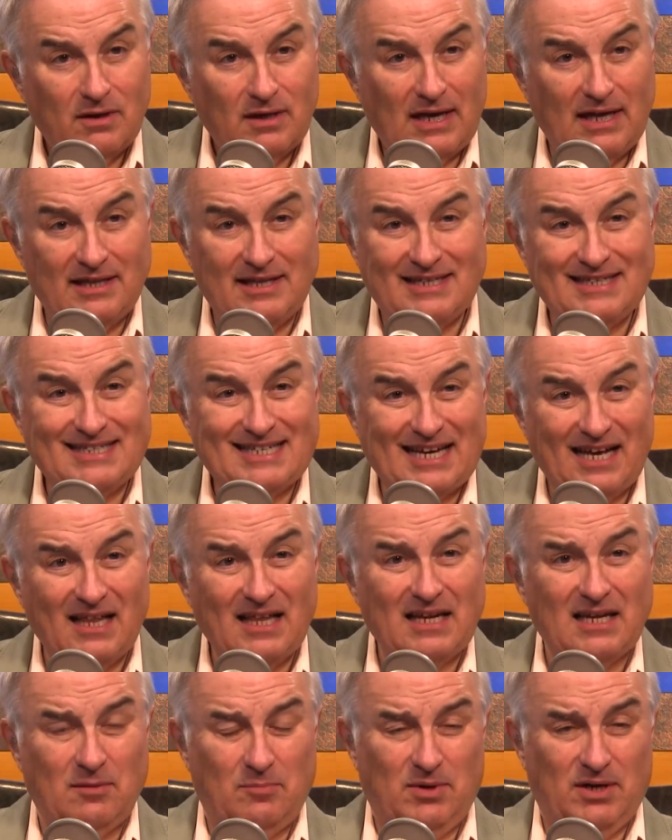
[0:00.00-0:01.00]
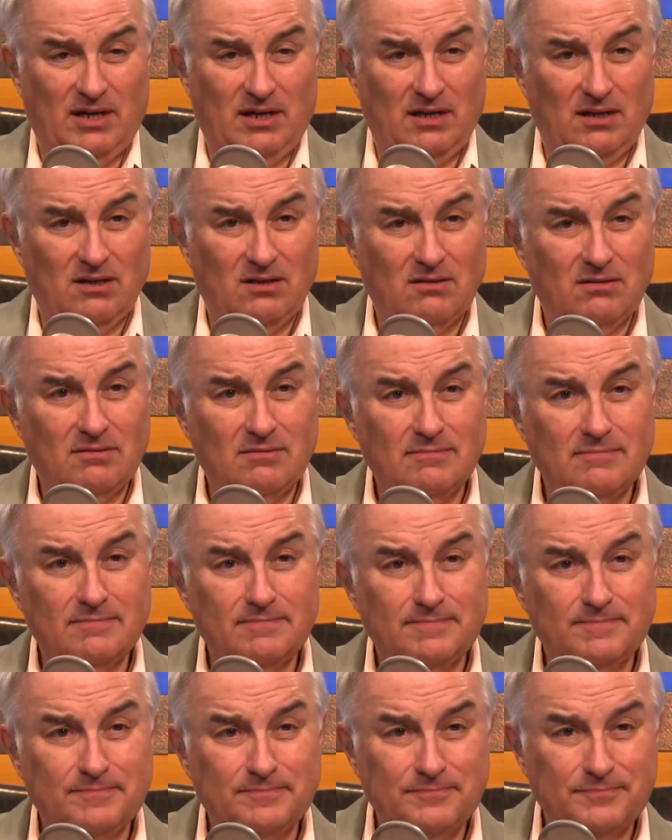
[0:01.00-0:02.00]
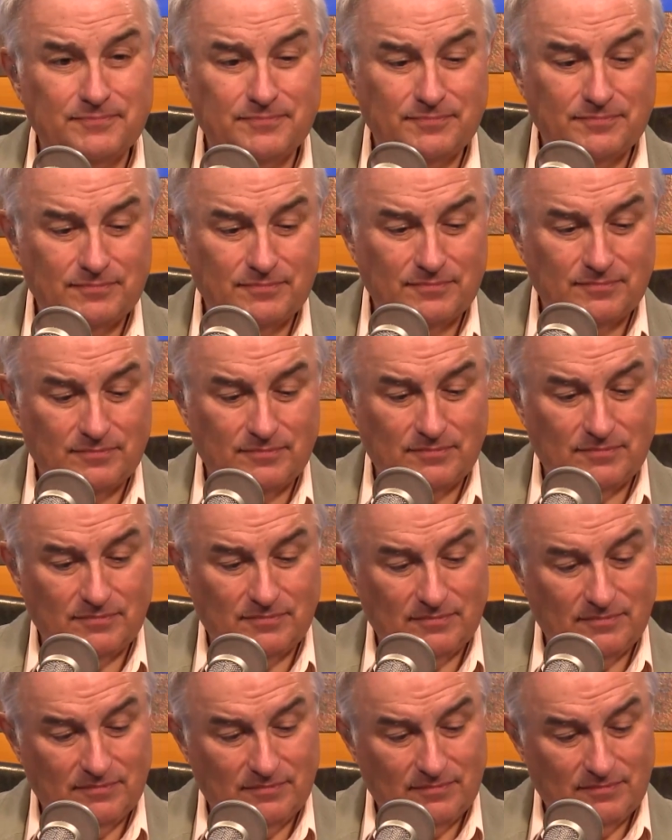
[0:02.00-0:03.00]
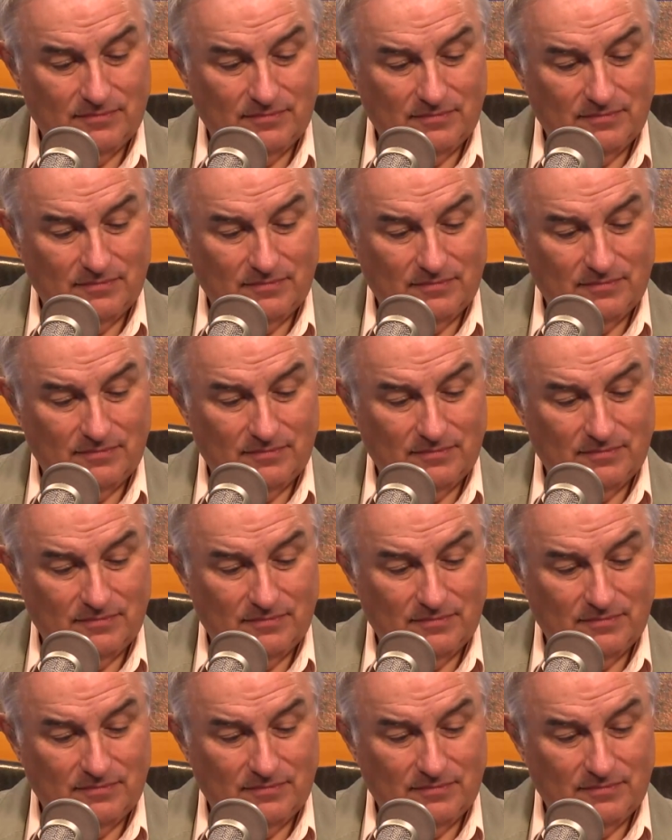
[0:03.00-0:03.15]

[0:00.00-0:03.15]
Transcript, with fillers: and didn't tell anybody. Yeah. No, I mean,